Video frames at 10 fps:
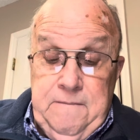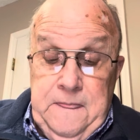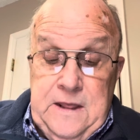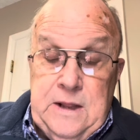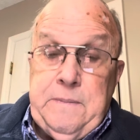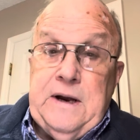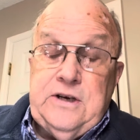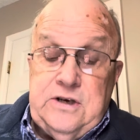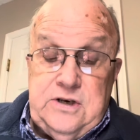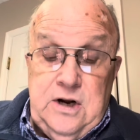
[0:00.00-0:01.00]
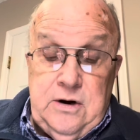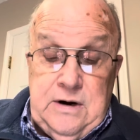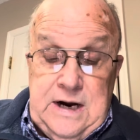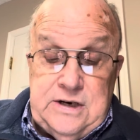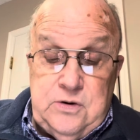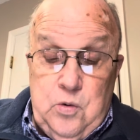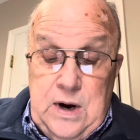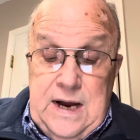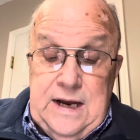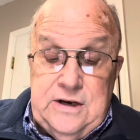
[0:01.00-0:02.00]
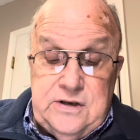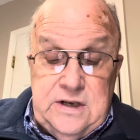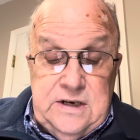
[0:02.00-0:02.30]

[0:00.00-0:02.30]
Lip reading: Then the patient's daughter asked, "Why is the